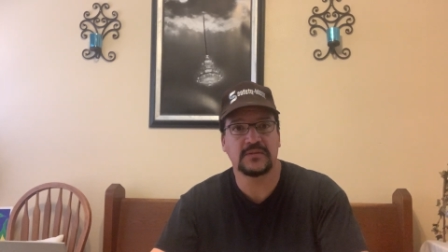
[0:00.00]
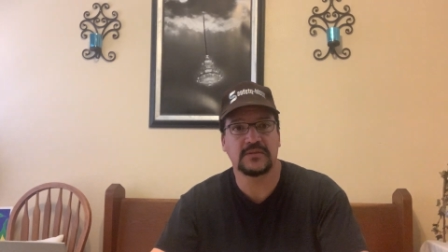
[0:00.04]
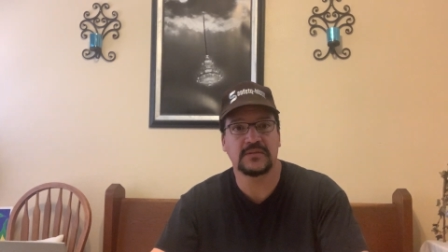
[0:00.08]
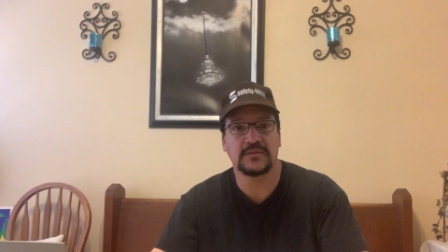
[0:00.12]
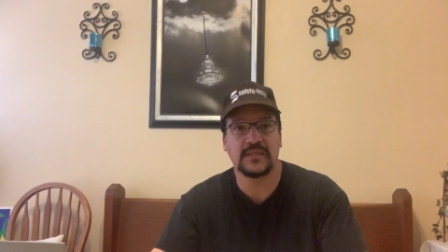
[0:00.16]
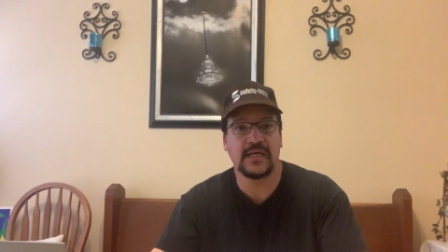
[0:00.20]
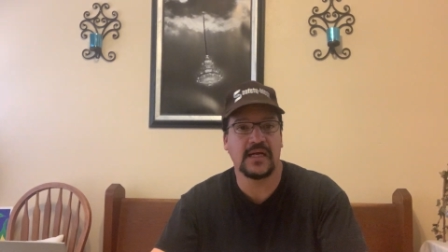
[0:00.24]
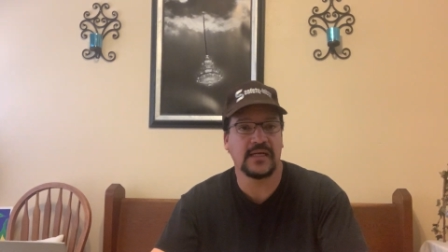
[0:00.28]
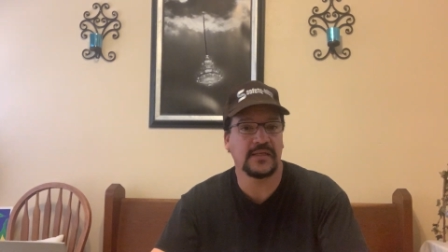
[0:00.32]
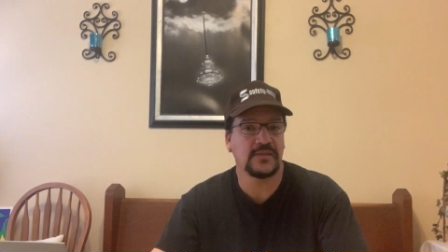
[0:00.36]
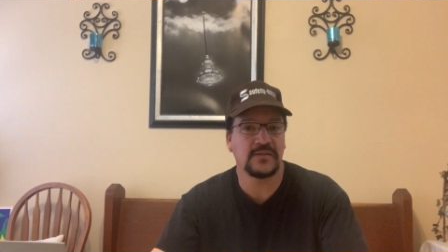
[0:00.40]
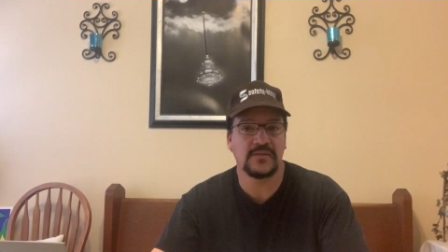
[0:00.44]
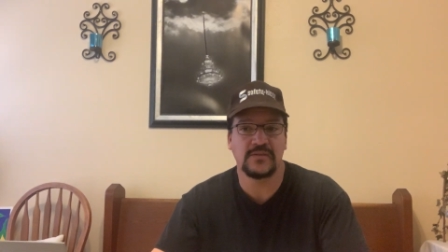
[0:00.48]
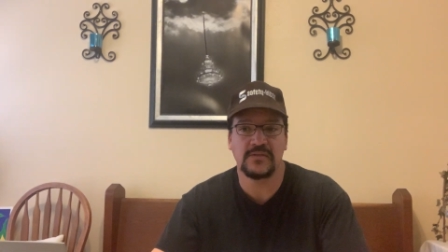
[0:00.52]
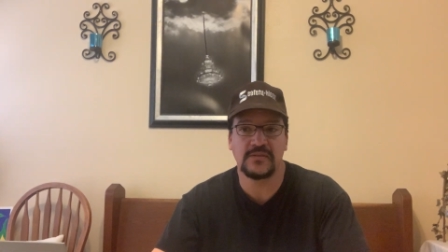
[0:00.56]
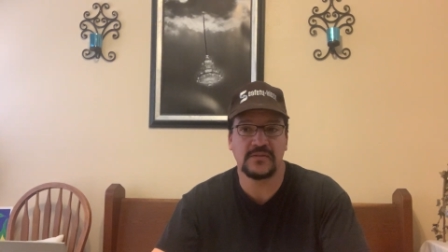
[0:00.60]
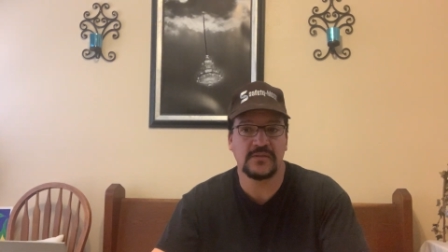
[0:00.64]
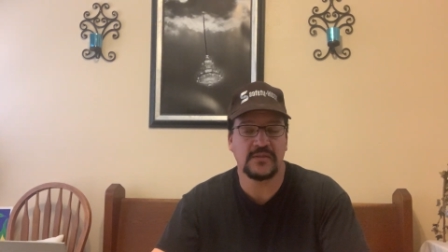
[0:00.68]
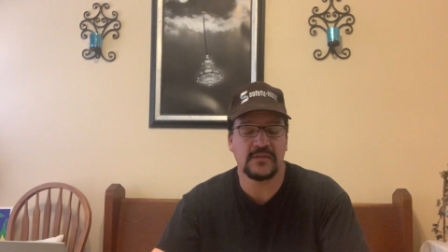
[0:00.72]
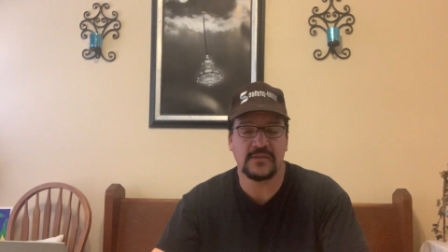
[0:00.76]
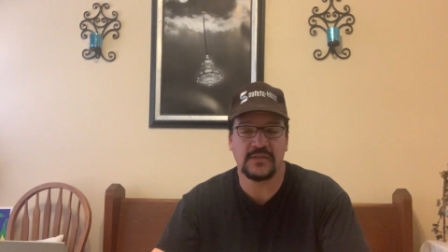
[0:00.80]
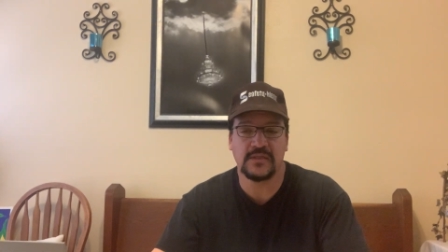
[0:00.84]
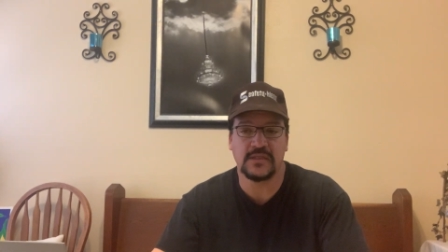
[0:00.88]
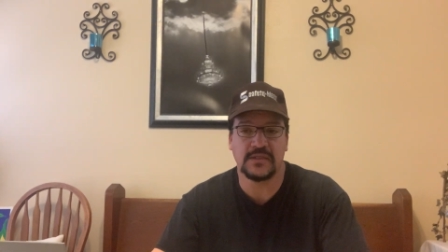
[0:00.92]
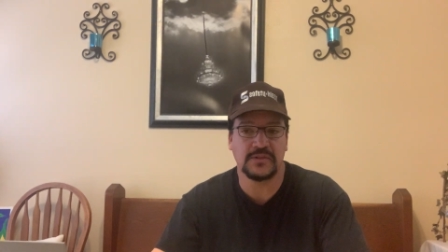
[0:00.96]
It's not used
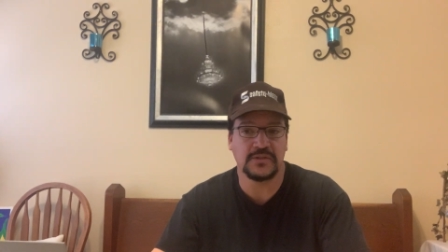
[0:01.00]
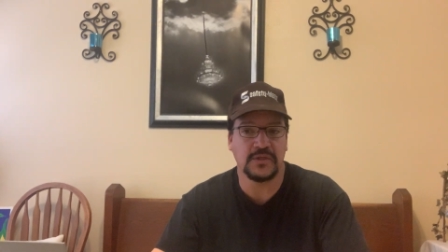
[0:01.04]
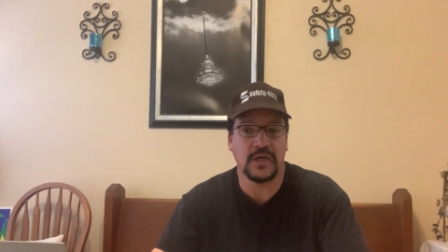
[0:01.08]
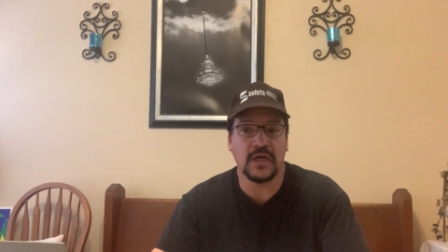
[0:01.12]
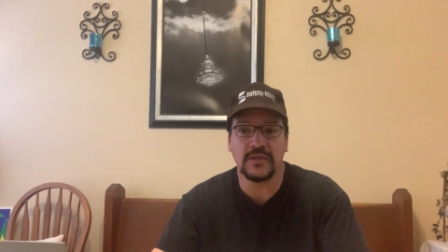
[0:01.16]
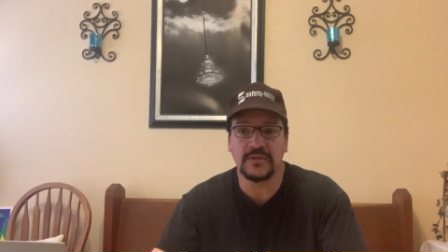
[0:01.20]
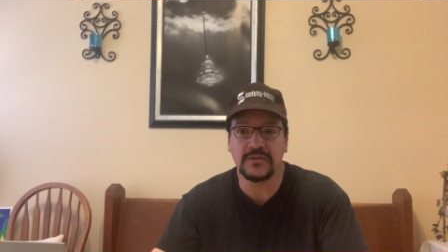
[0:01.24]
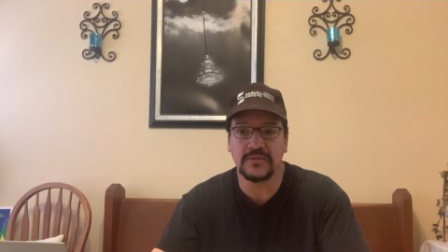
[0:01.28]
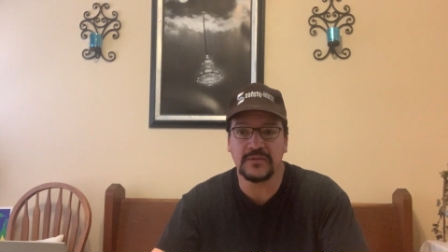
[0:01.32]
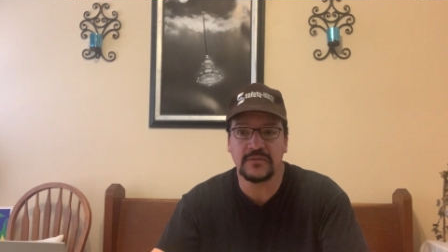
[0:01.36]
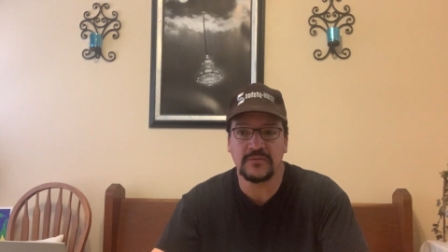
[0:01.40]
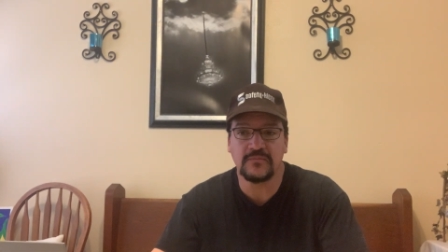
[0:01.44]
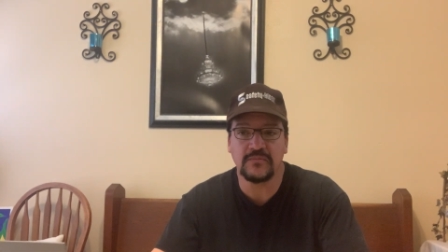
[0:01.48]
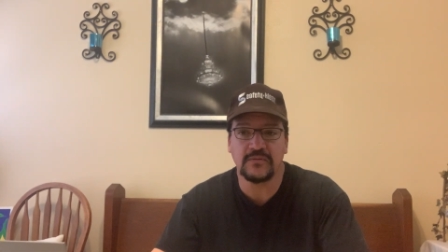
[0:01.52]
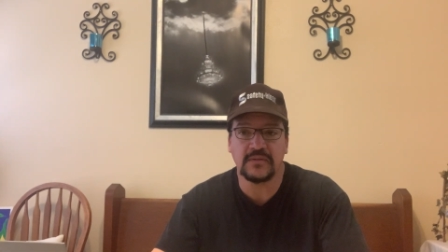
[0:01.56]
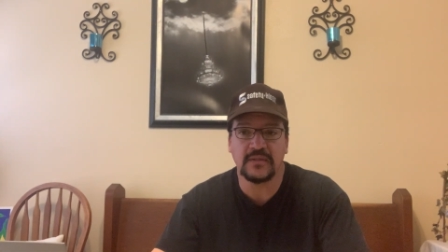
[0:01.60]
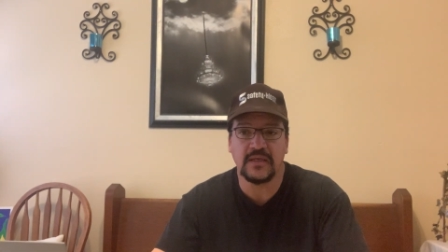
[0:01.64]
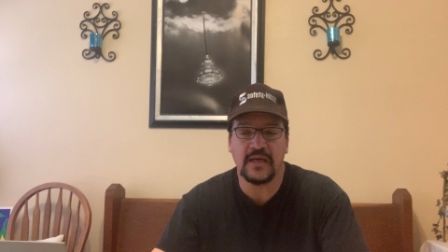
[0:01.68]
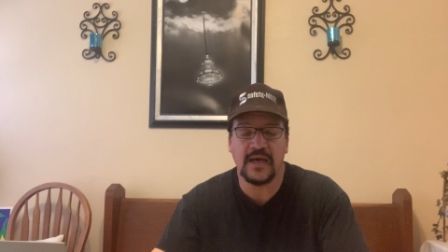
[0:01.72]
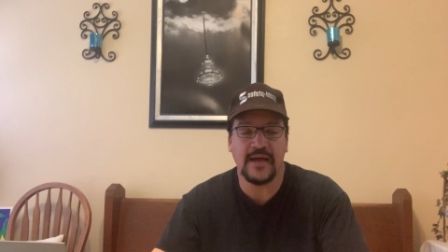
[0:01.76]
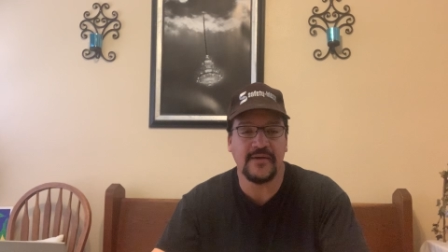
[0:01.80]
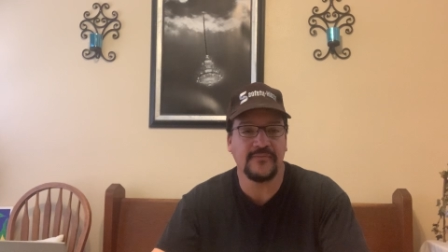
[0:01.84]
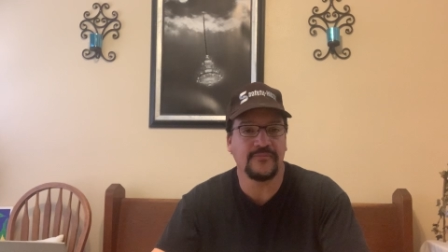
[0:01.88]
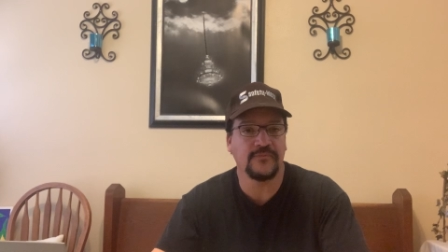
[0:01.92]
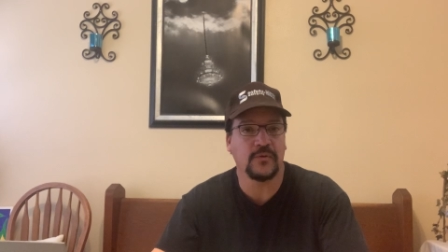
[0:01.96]
in conjunction with the
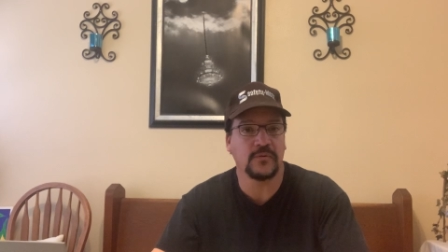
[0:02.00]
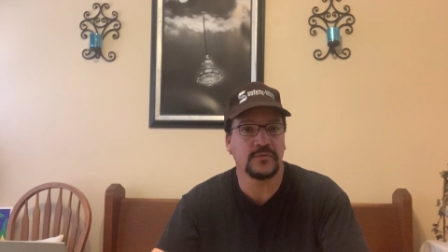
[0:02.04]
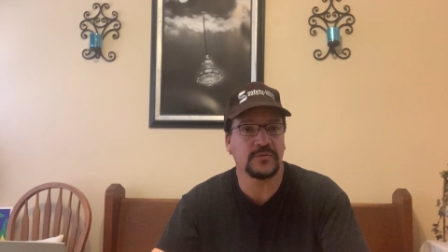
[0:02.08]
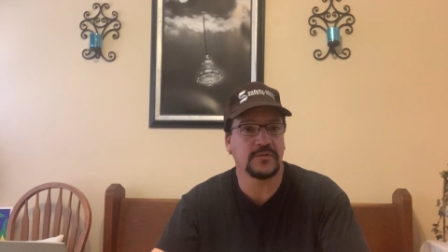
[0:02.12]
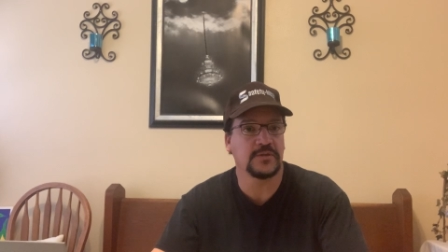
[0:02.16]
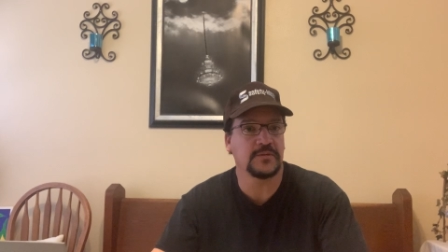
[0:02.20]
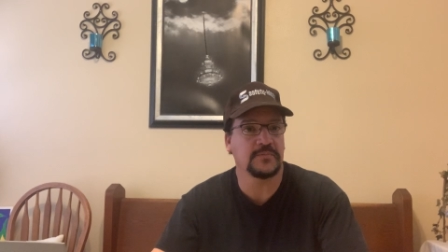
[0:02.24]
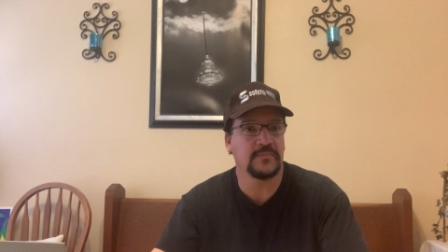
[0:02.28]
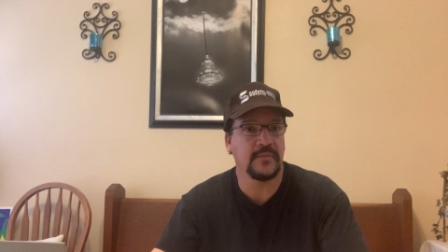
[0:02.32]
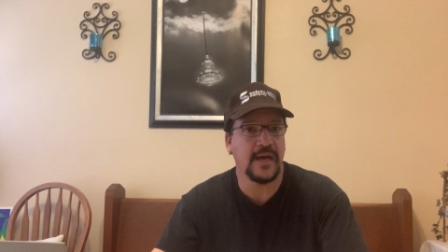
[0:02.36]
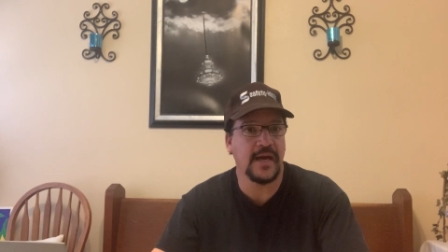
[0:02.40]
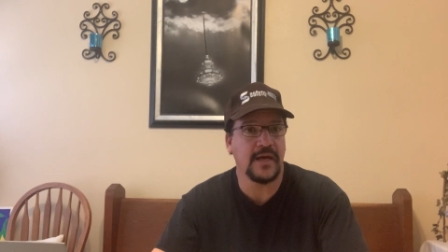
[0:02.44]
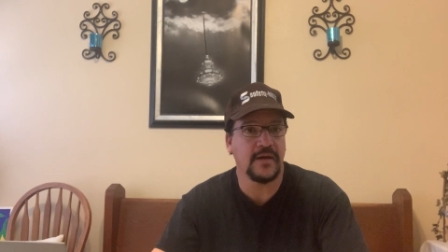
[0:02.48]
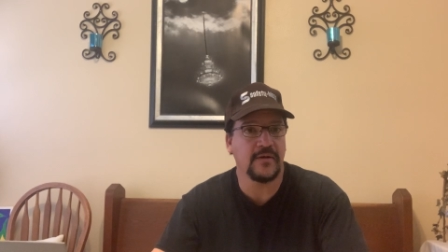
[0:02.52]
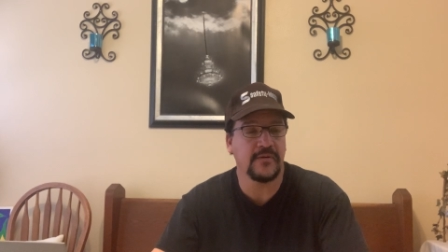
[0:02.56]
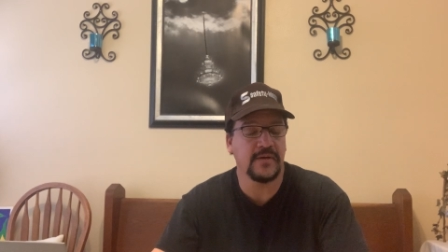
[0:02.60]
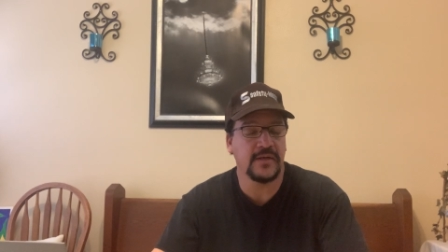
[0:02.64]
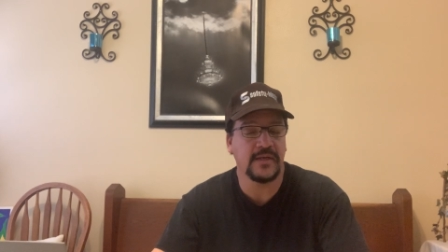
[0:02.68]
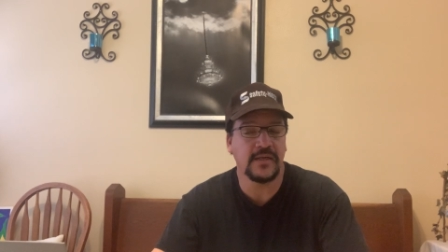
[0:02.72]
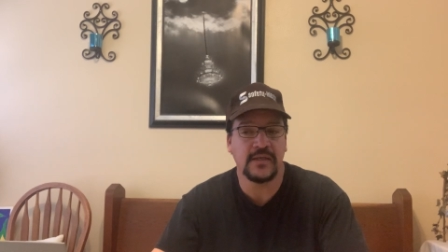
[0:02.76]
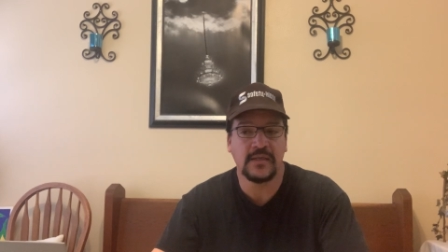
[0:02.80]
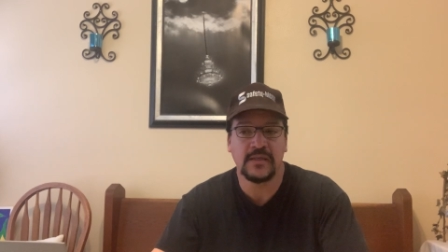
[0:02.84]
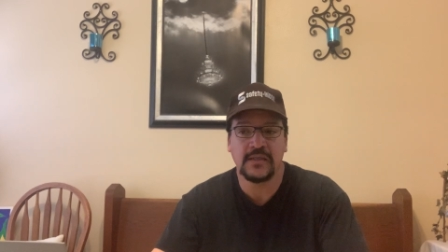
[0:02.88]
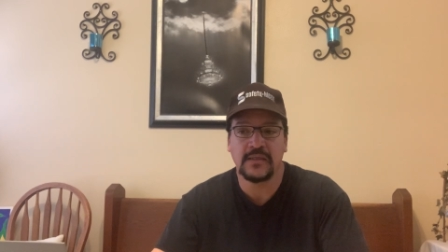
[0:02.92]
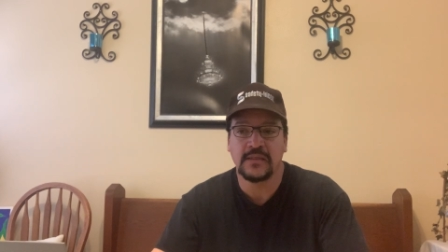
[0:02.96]
high voltage
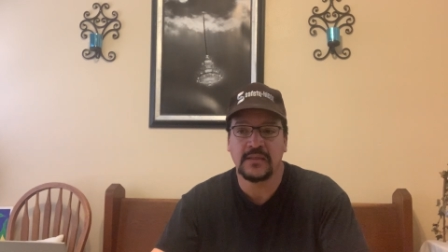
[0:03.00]
battery.